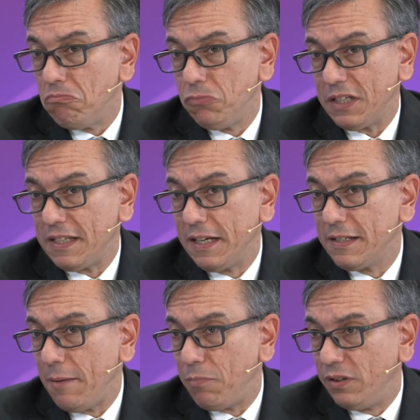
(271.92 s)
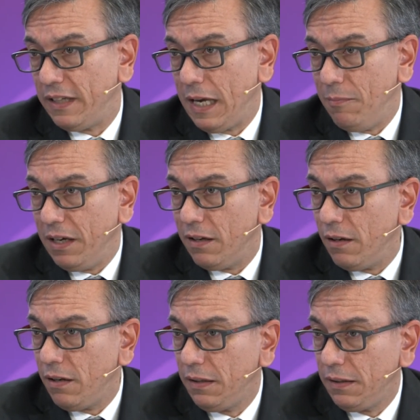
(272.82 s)
Just an example, the gaming.
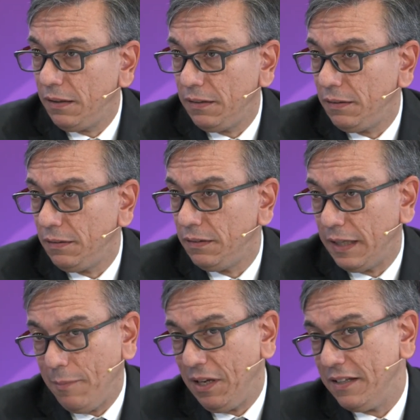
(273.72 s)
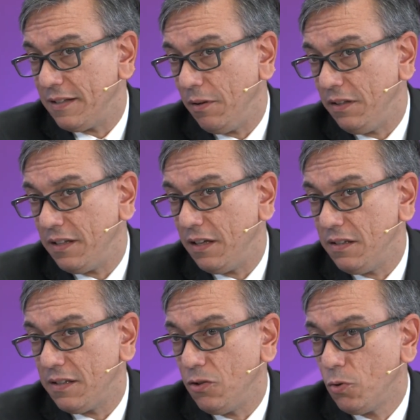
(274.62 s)
The gaming
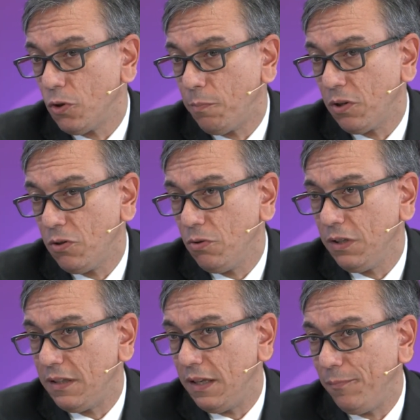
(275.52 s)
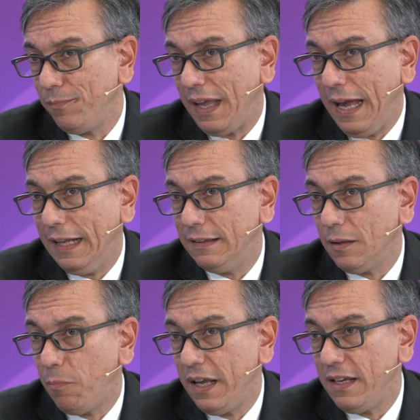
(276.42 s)
is a huge opportunity, and
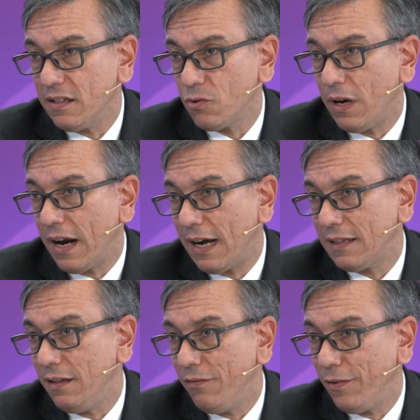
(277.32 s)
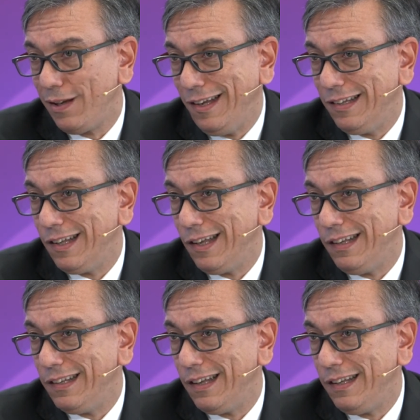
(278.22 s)
the players who are active in
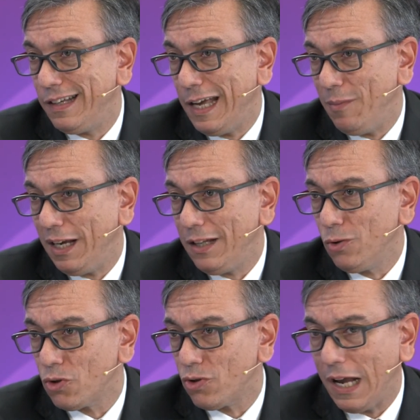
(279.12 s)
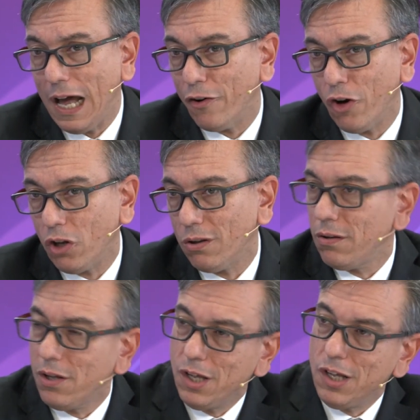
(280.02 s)
the gaming industry are not
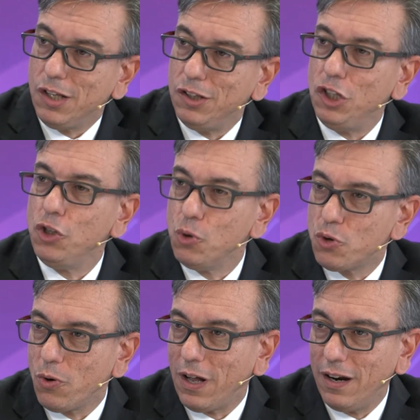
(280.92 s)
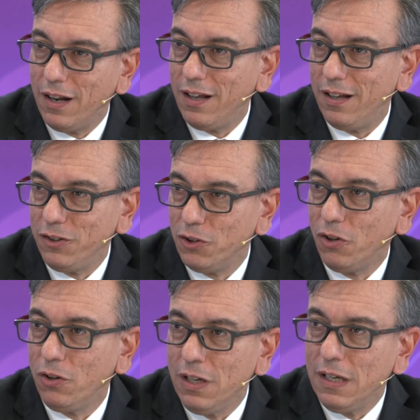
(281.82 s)
the
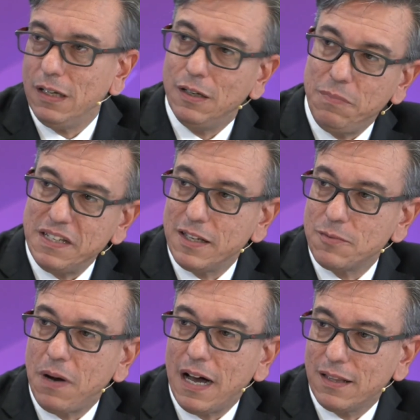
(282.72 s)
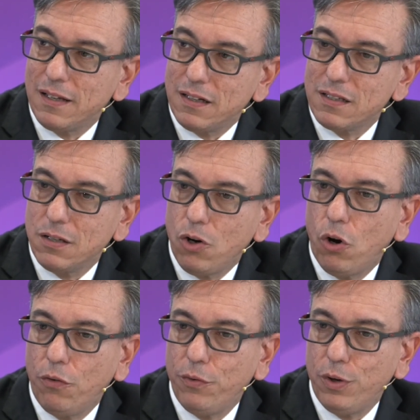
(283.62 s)
usual business partners
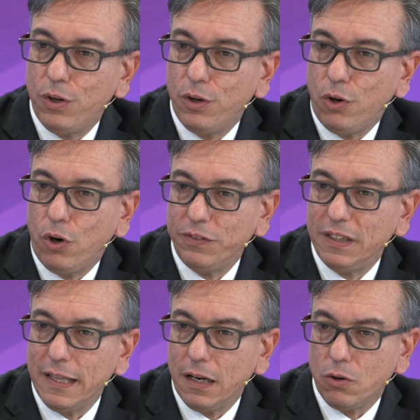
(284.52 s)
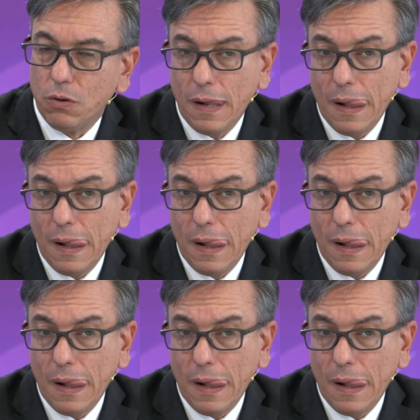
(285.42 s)
of the telco.